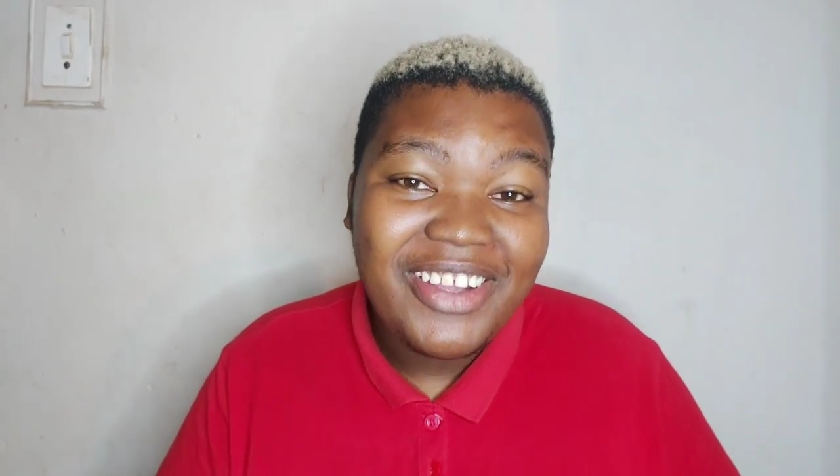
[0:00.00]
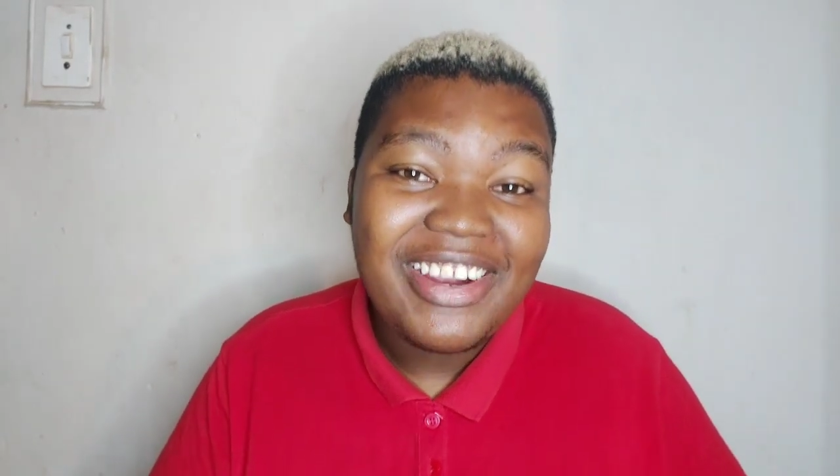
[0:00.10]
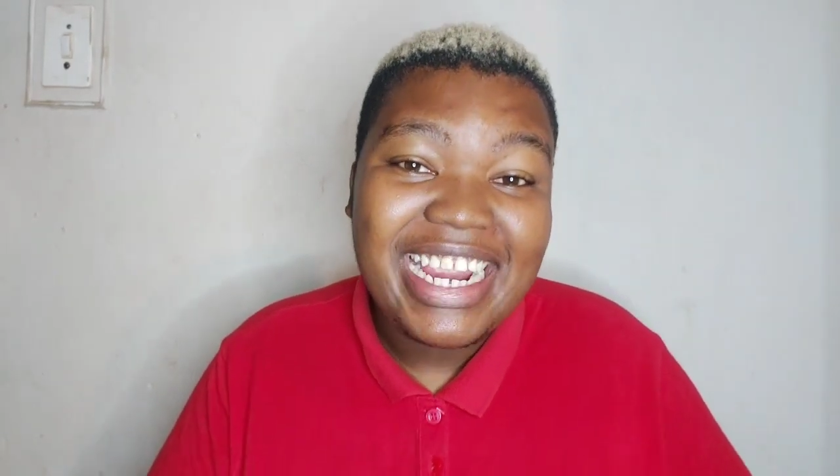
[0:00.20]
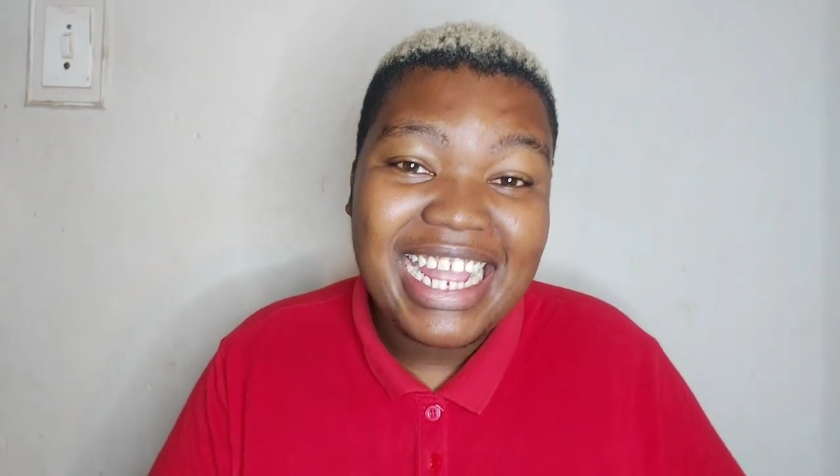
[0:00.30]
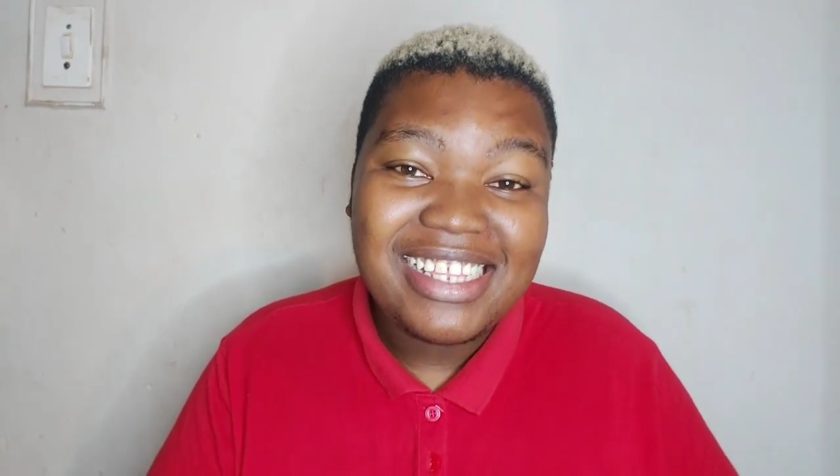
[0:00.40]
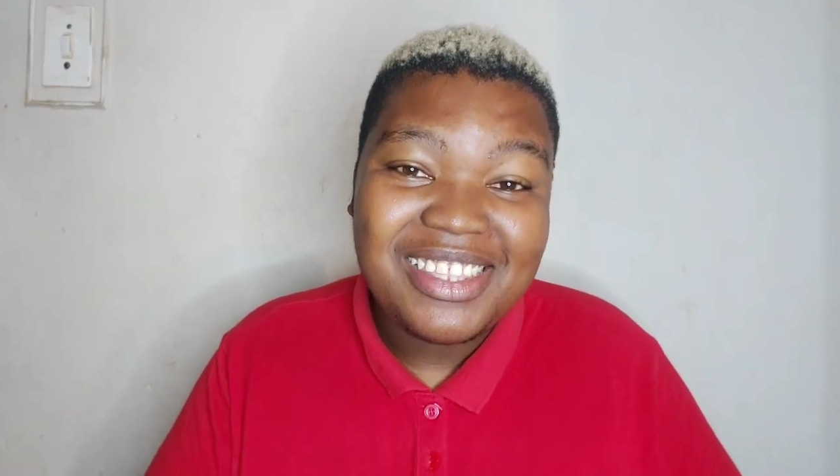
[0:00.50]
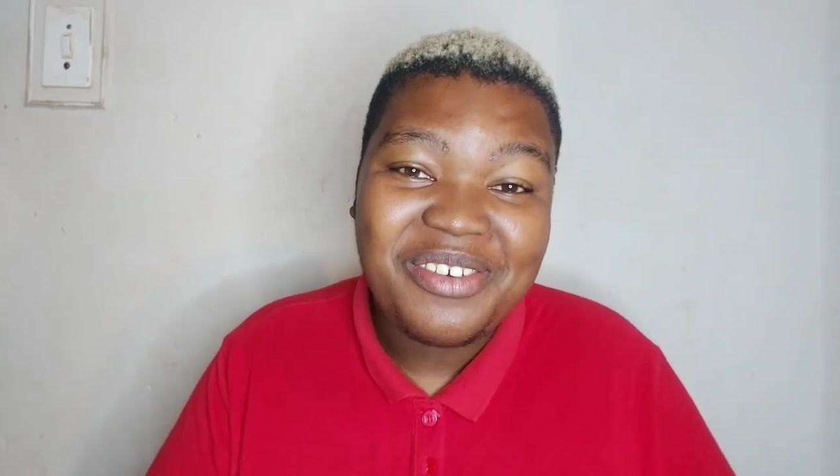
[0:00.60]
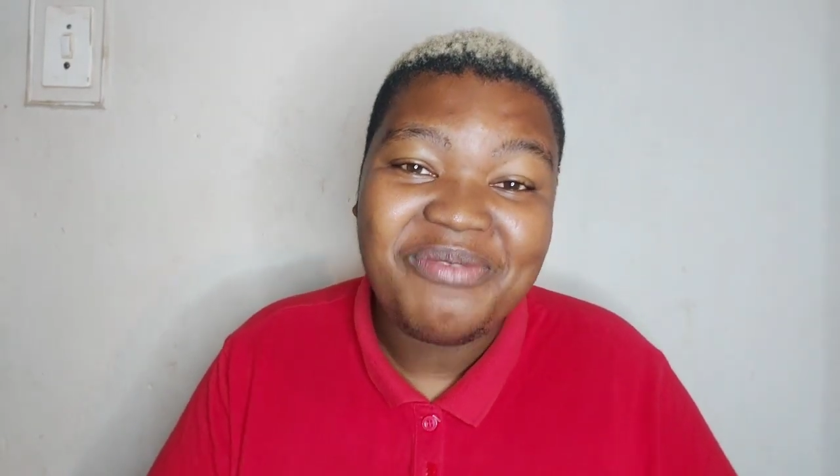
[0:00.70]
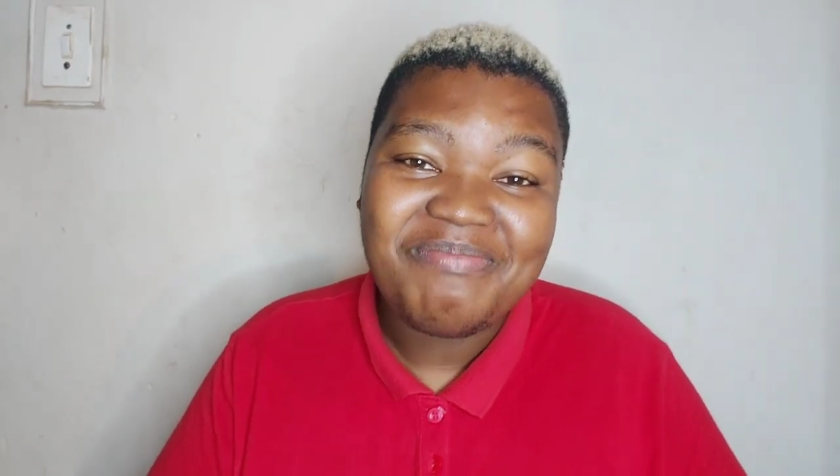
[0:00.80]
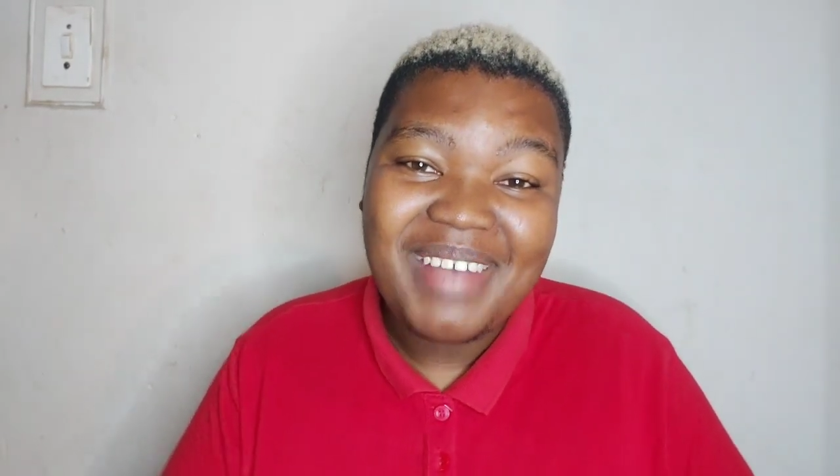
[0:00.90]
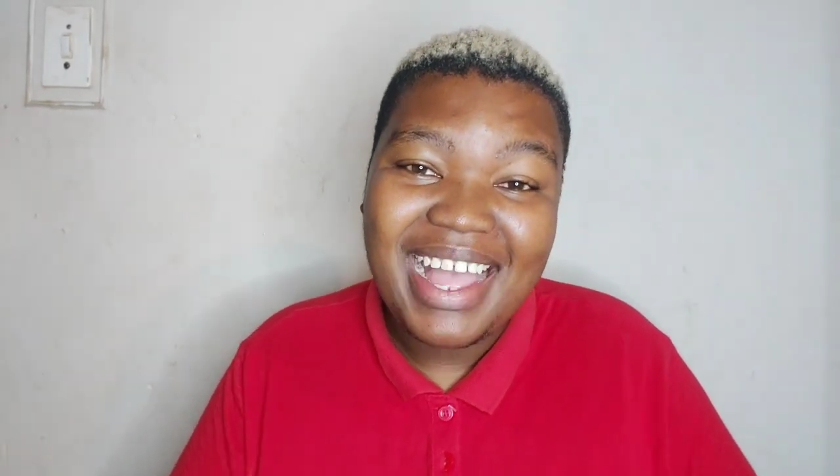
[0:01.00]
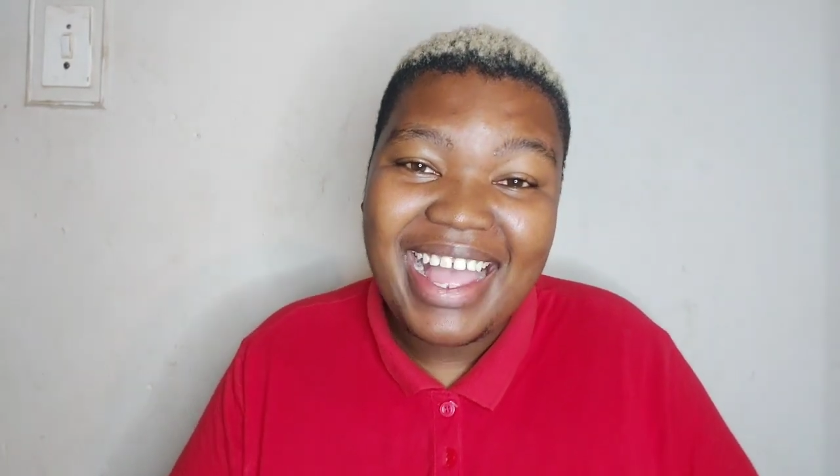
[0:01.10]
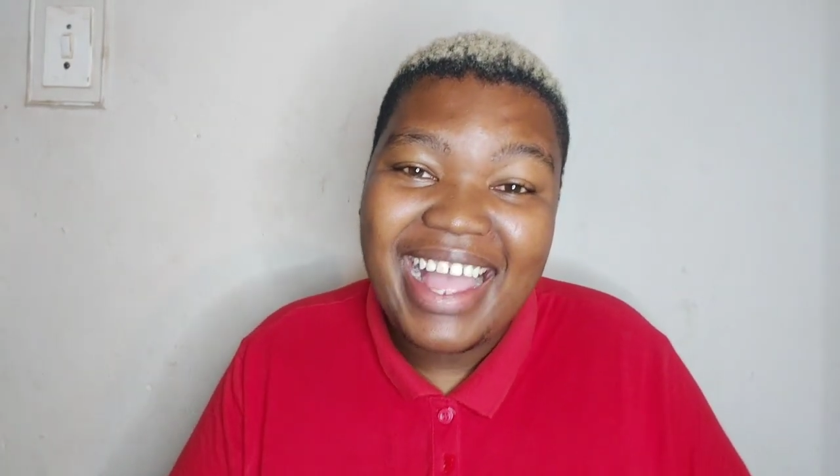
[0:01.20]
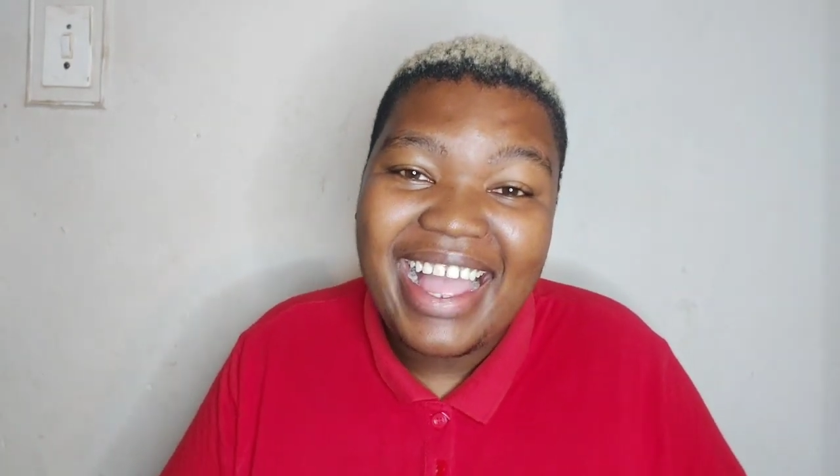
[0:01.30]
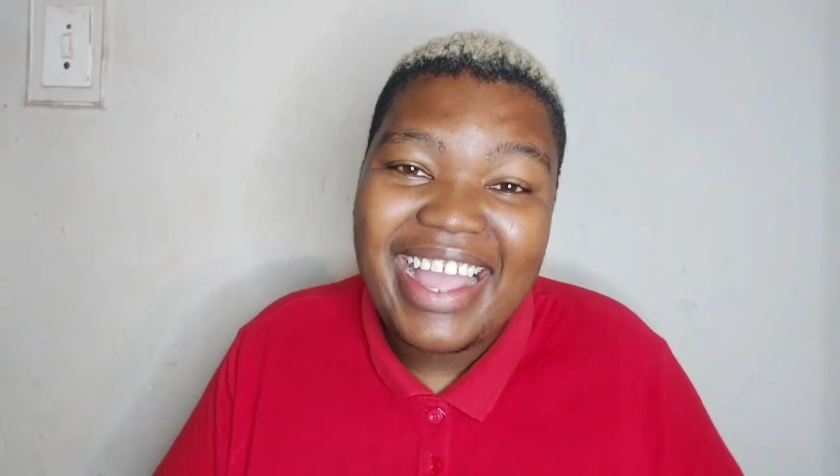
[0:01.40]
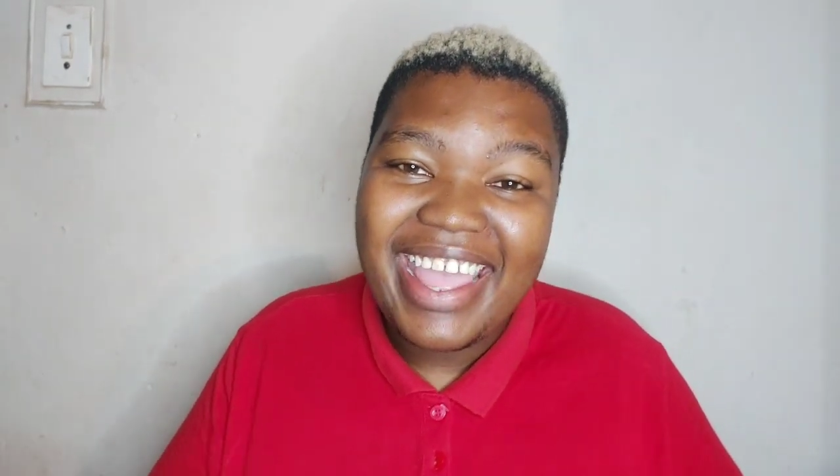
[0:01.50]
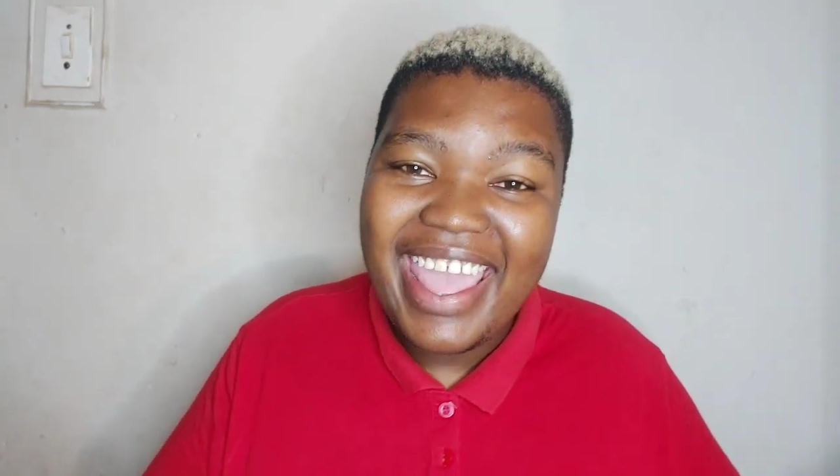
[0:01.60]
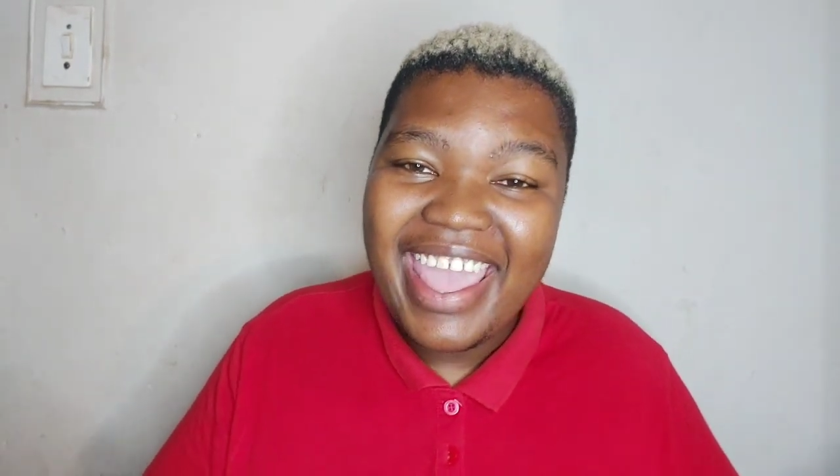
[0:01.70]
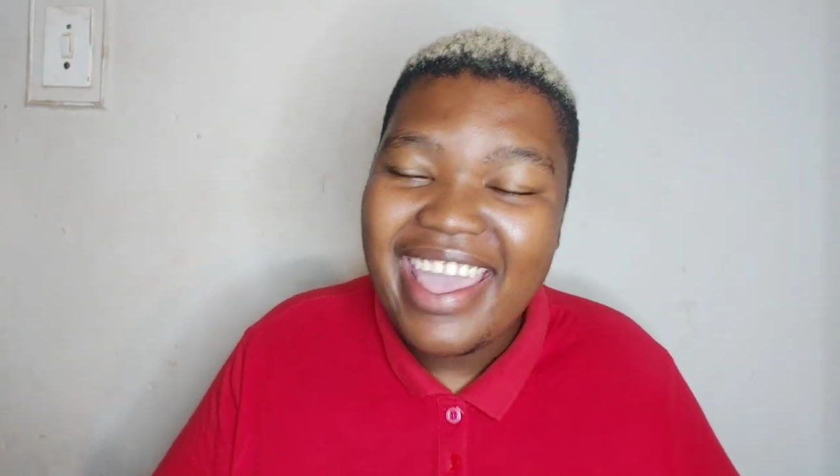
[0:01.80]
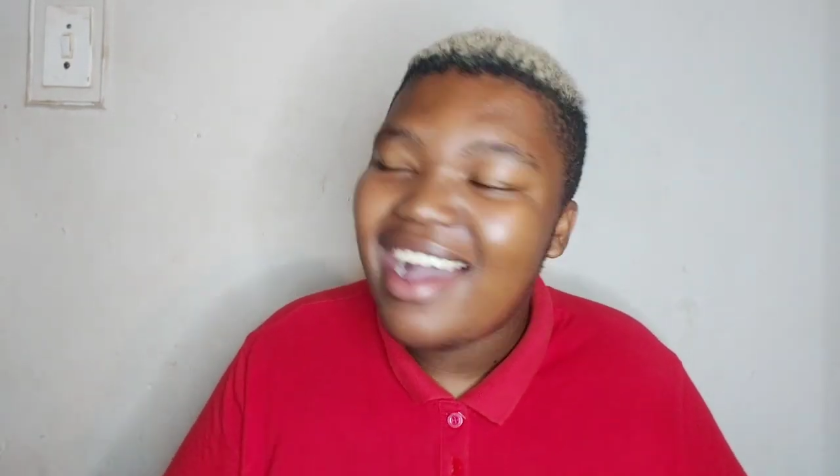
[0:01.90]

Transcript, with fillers: Your Hands Through My Hair.